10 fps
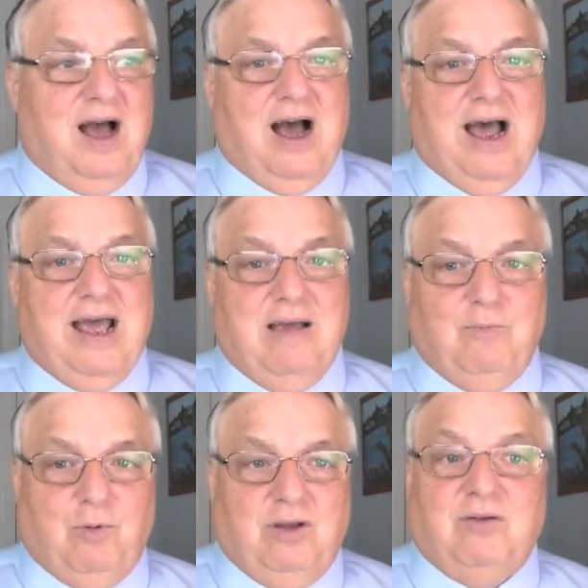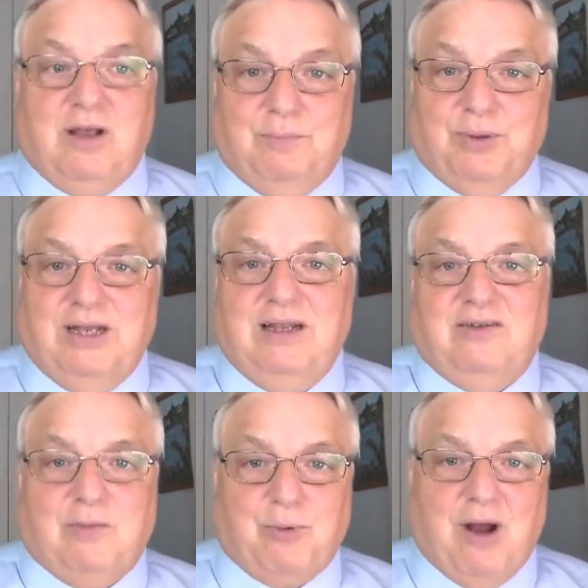I was completely
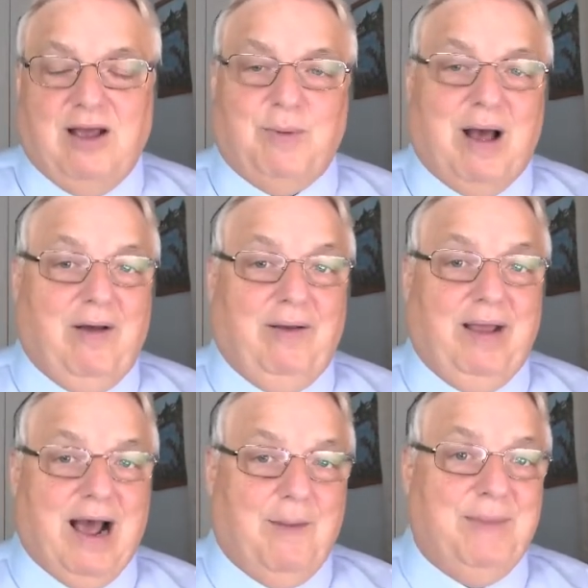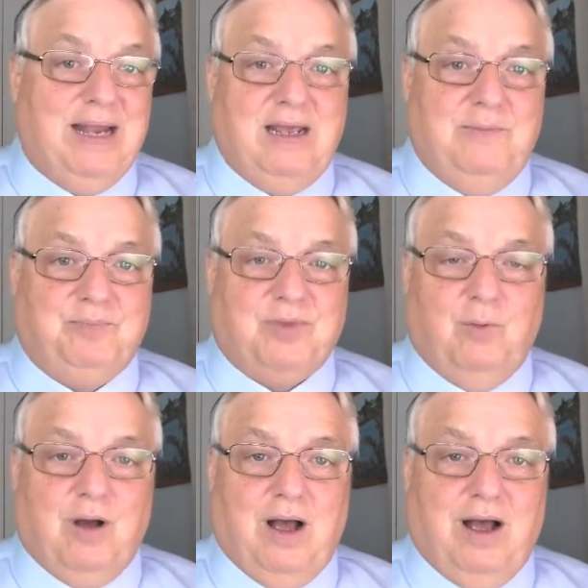surprised by how many
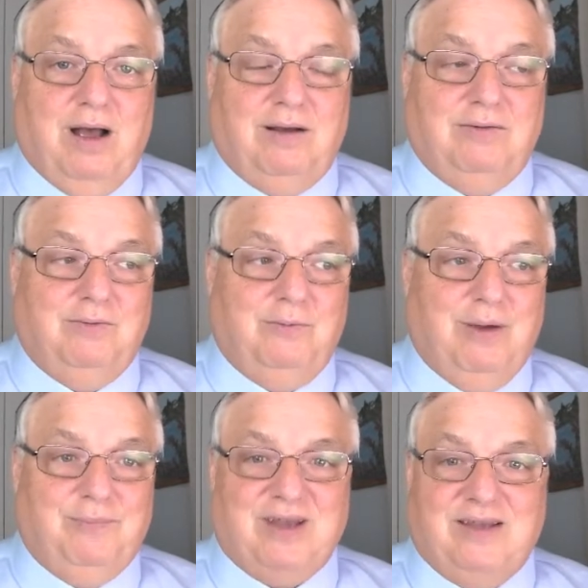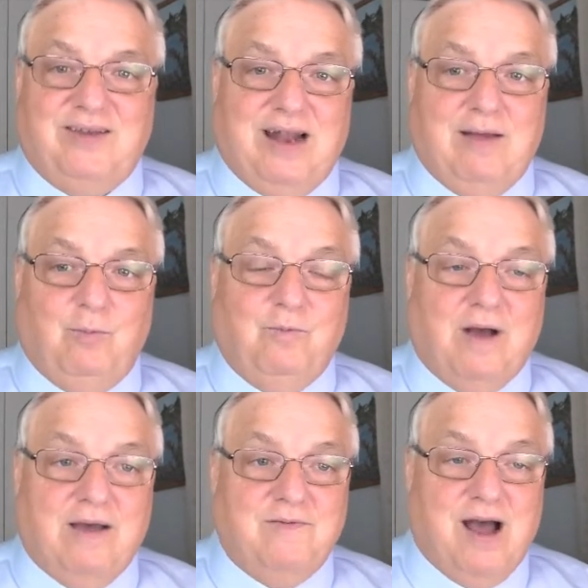websites that
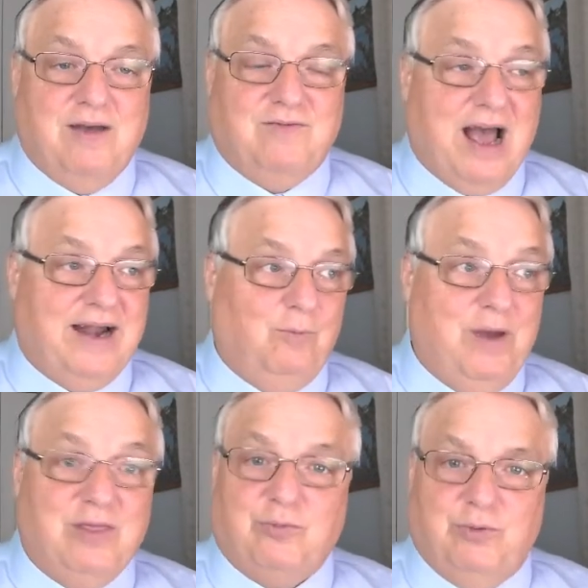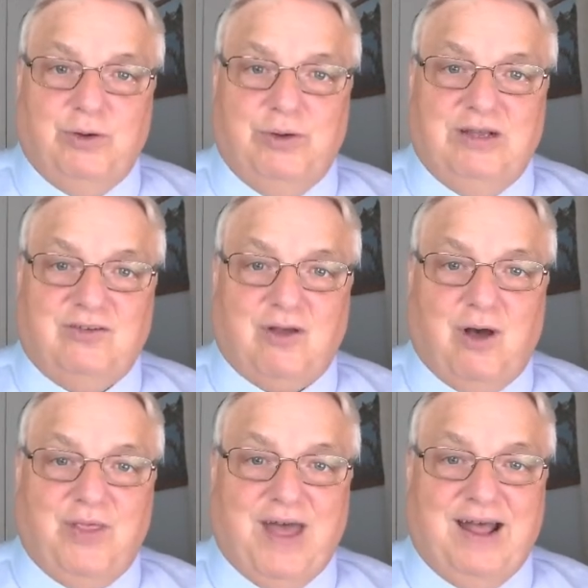I've kind of went through and
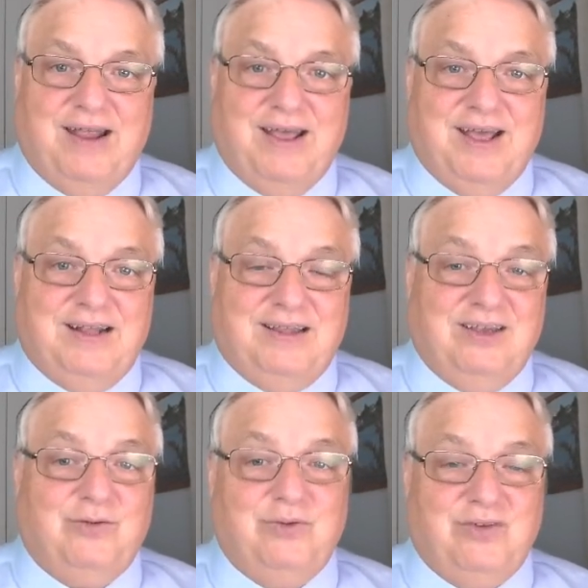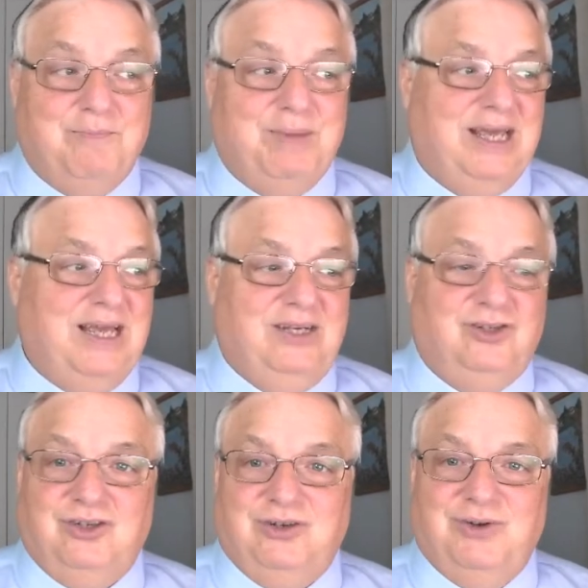saw that this was a big
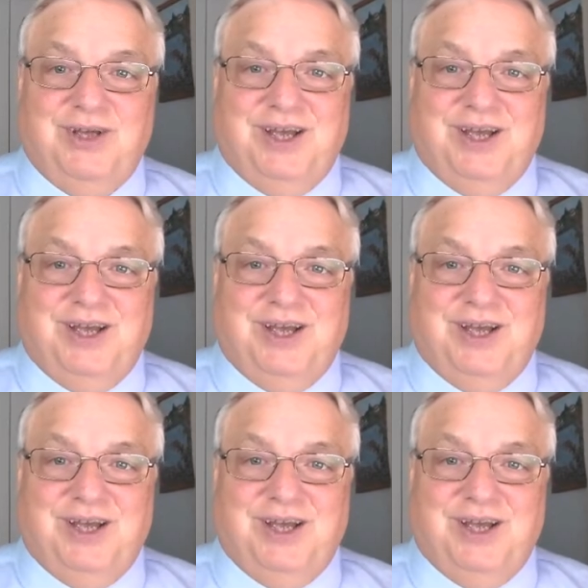issue.